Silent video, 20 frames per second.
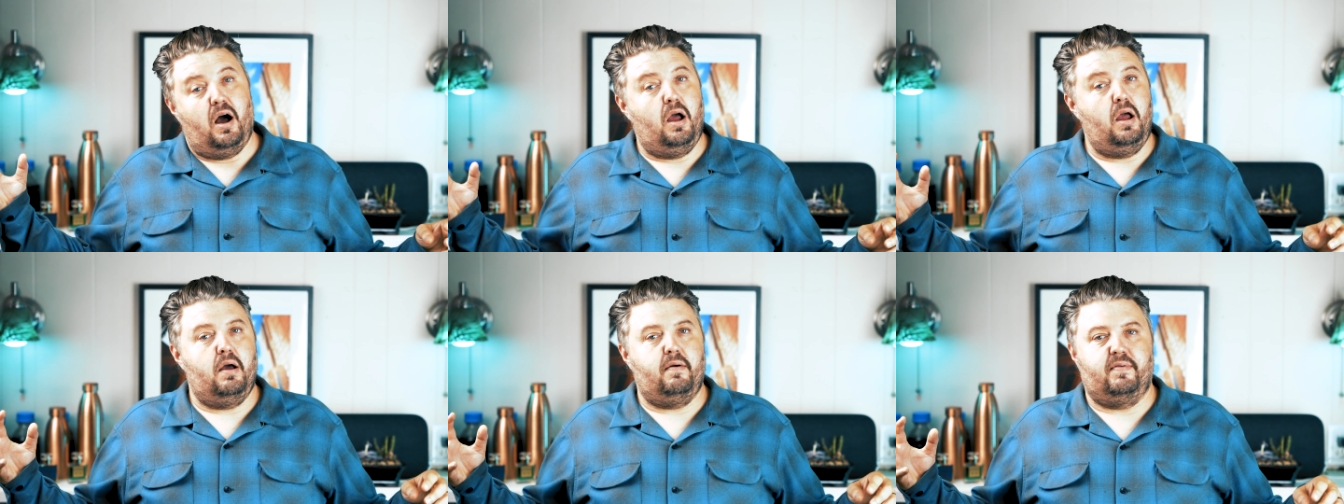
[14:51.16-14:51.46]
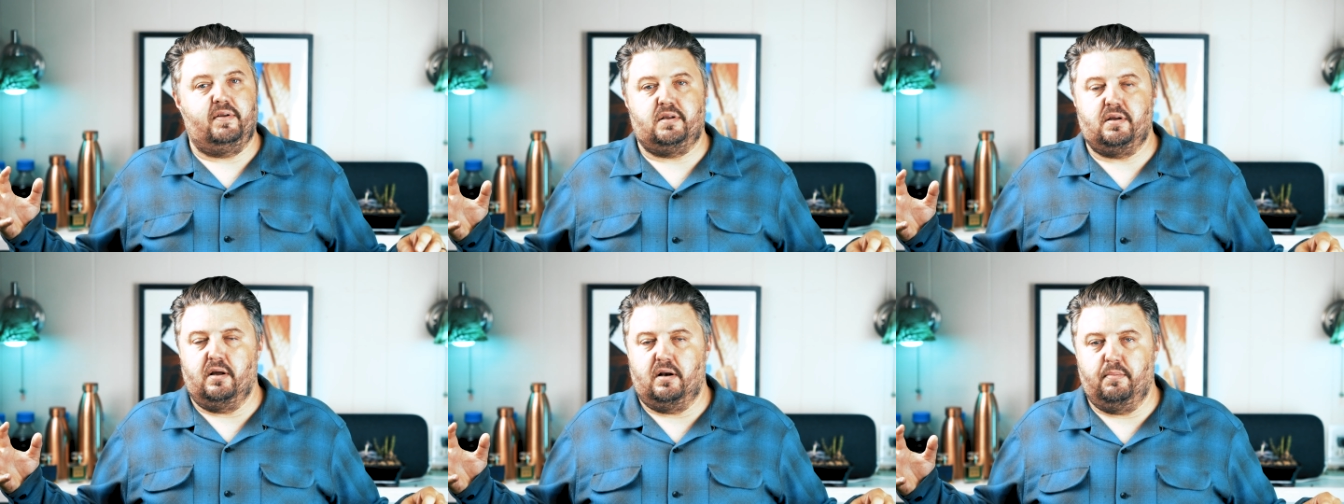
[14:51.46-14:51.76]
I
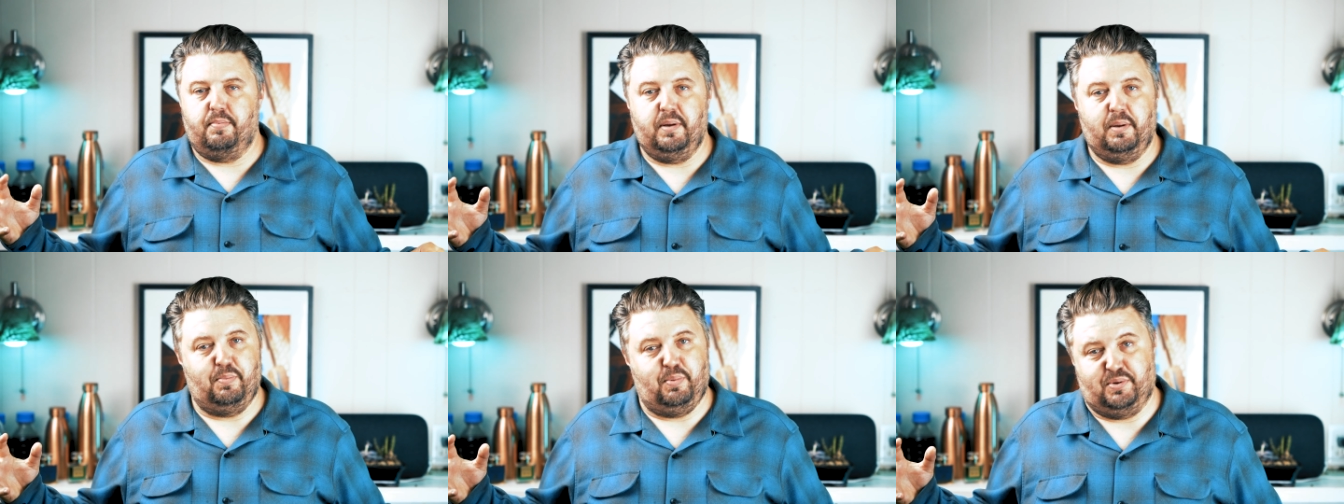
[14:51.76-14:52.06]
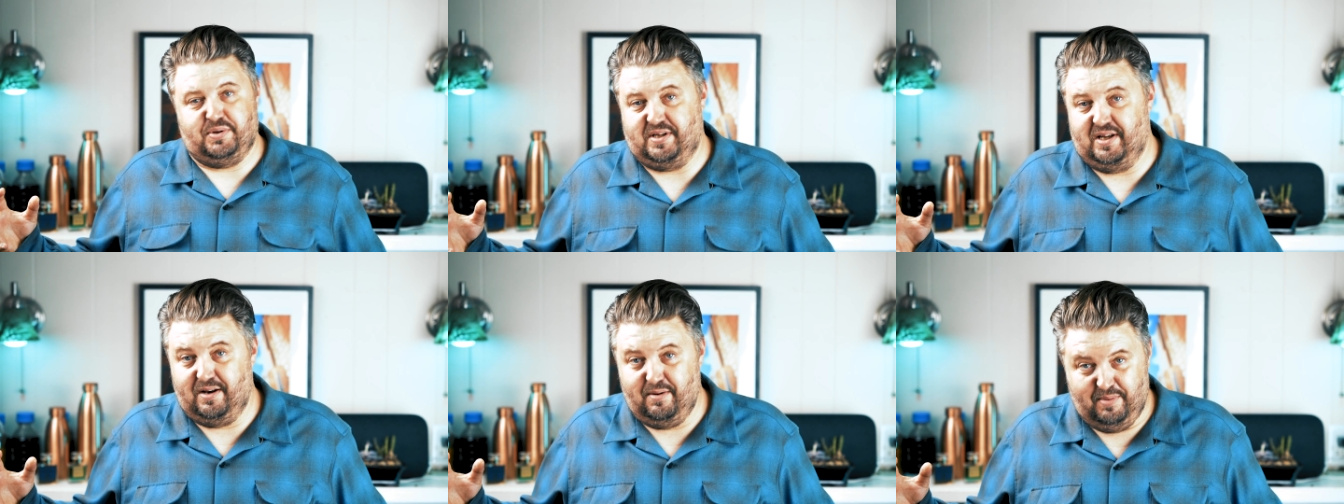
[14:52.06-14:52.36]
have a ton of people
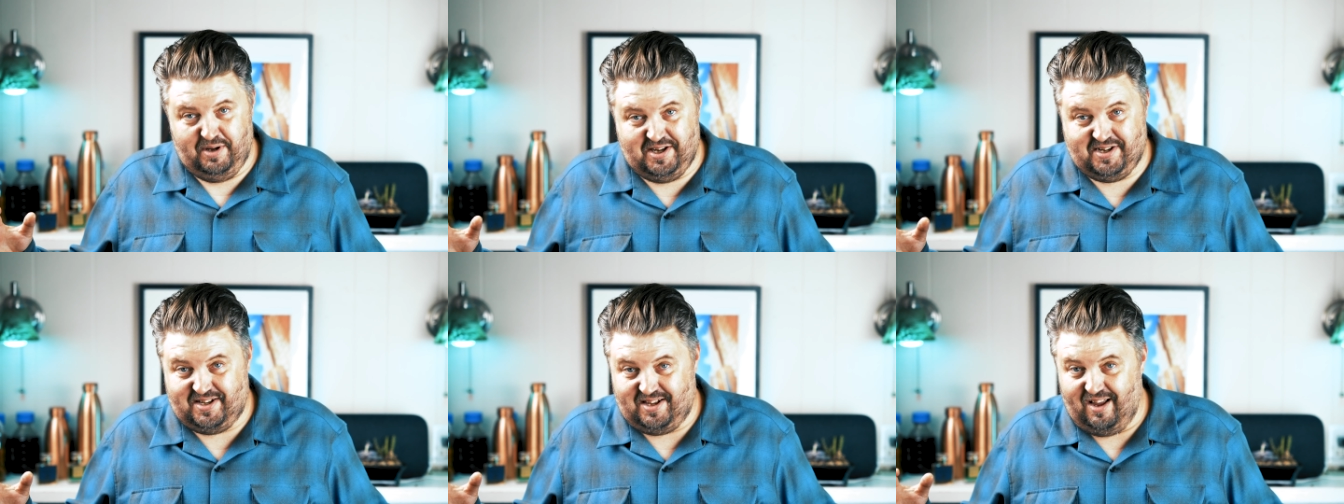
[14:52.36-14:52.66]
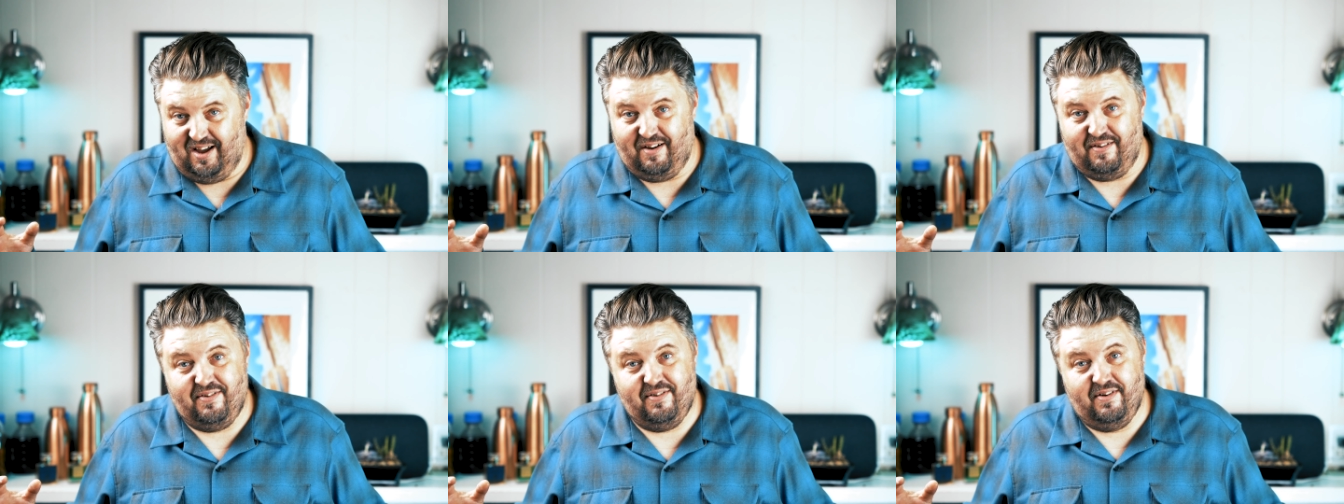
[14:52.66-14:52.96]
sending me
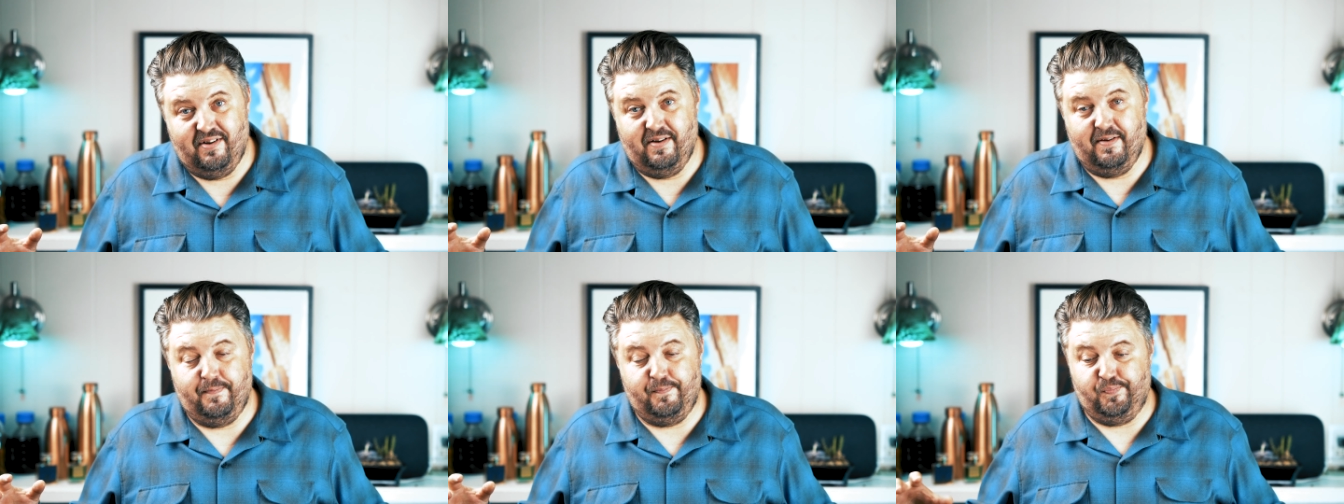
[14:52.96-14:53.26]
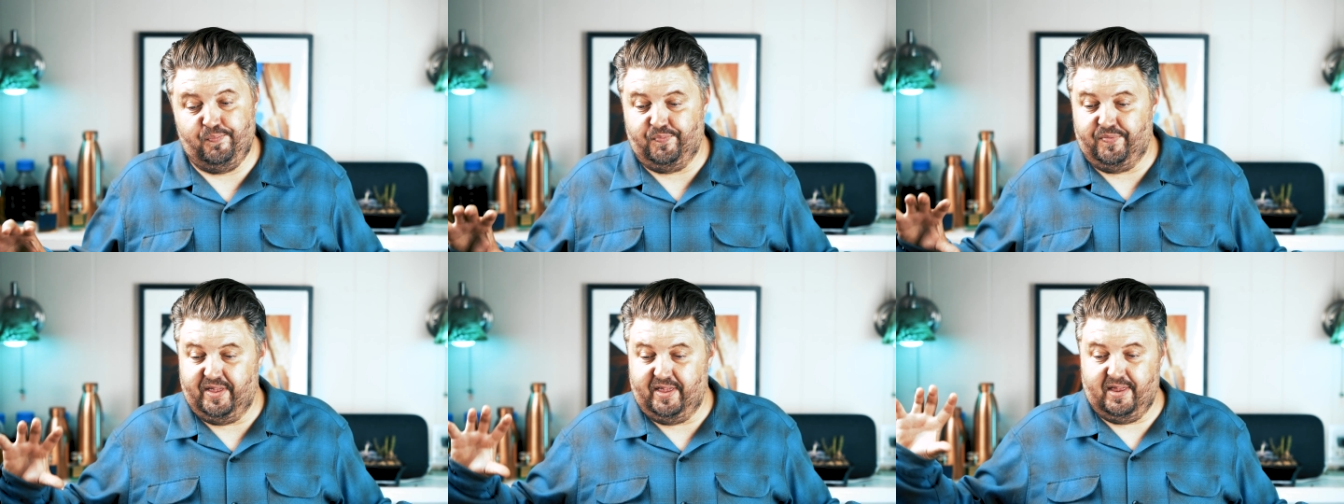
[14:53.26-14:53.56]
stuff
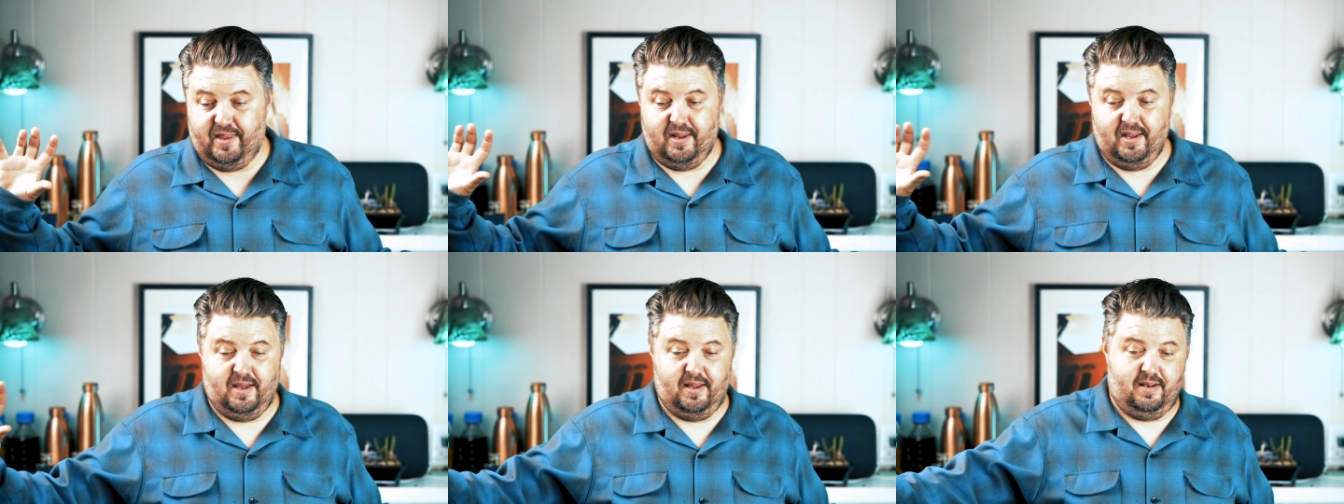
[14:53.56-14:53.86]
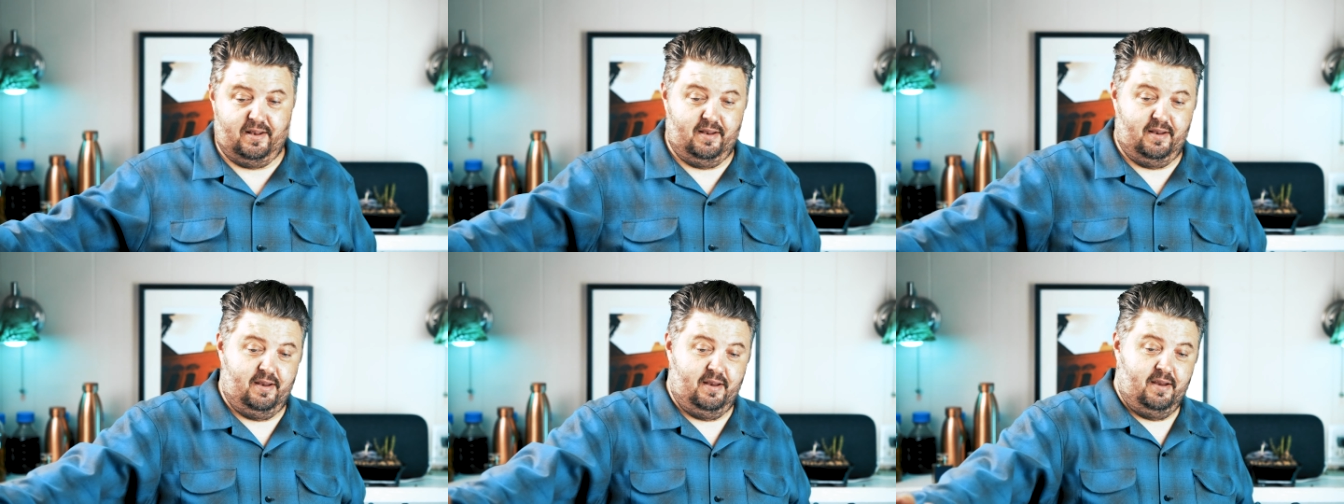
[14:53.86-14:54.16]
that